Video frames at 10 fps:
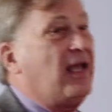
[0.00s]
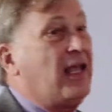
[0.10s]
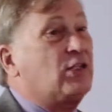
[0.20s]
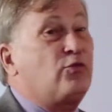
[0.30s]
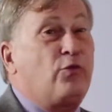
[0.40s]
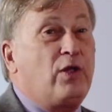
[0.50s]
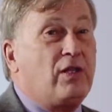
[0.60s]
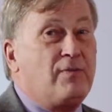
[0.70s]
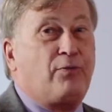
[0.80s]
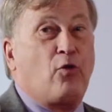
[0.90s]
It's
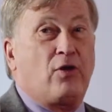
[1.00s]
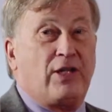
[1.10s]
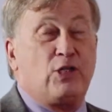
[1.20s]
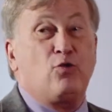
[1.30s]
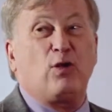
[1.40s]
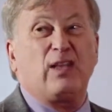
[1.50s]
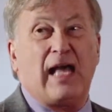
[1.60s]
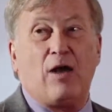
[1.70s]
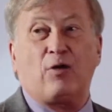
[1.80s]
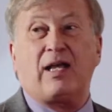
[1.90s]
real important that you
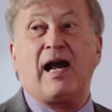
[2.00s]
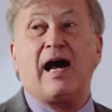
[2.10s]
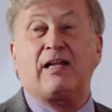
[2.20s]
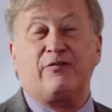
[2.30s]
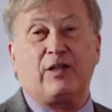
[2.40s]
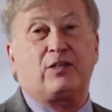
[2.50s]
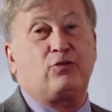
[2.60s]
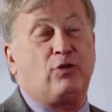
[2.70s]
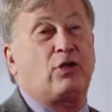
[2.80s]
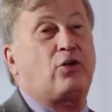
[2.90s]
allow conflict
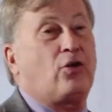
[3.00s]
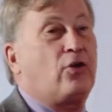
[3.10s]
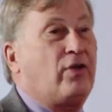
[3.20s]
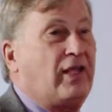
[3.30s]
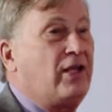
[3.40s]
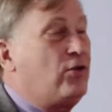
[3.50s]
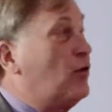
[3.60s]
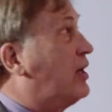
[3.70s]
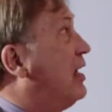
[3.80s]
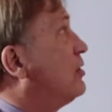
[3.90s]
to occur in
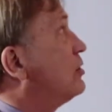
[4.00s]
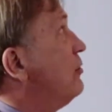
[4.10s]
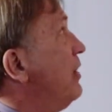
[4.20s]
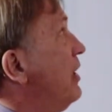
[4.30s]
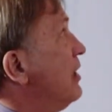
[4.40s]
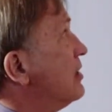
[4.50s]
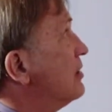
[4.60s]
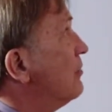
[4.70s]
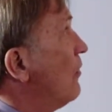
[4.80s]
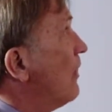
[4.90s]
your council meetings,
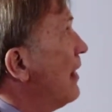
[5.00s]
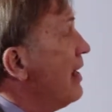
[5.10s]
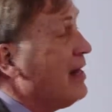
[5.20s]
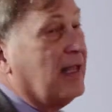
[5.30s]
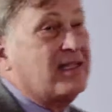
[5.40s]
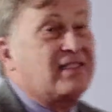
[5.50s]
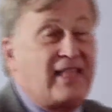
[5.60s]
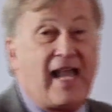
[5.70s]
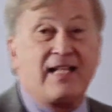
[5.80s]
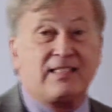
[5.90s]
because
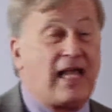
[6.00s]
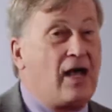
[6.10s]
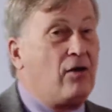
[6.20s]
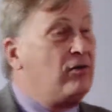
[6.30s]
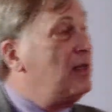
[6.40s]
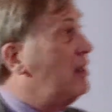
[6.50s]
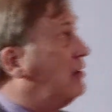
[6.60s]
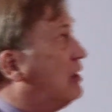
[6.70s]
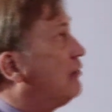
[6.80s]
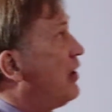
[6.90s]
that's how
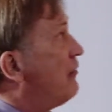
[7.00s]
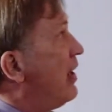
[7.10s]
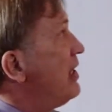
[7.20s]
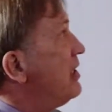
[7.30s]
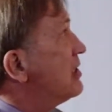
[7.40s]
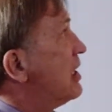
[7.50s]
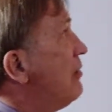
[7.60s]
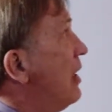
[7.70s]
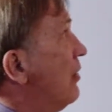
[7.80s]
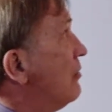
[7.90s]
innovative ideas come
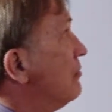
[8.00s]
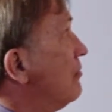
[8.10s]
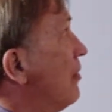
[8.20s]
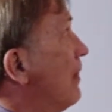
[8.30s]
out.